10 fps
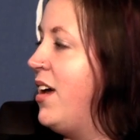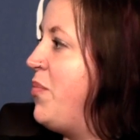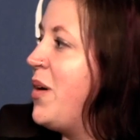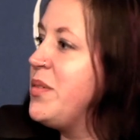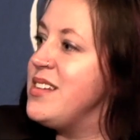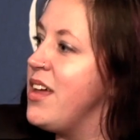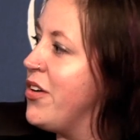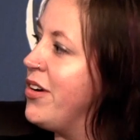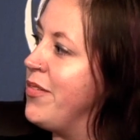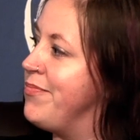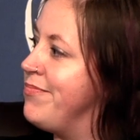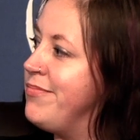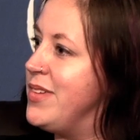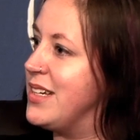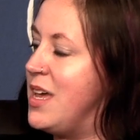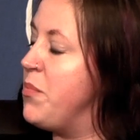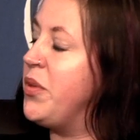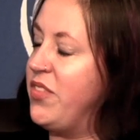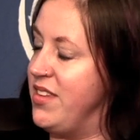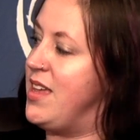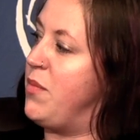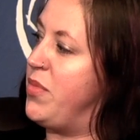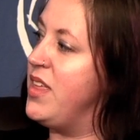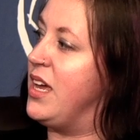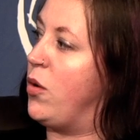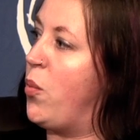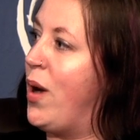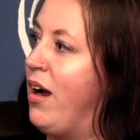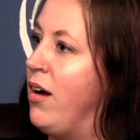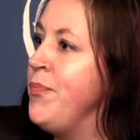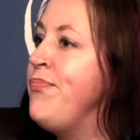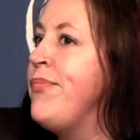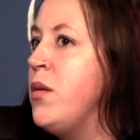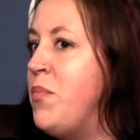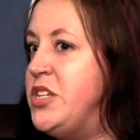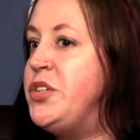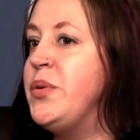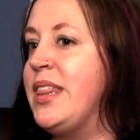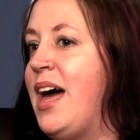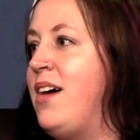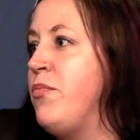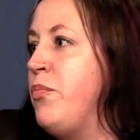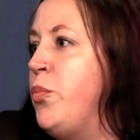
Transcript: Um, that was another example of the same thing, where by doing that,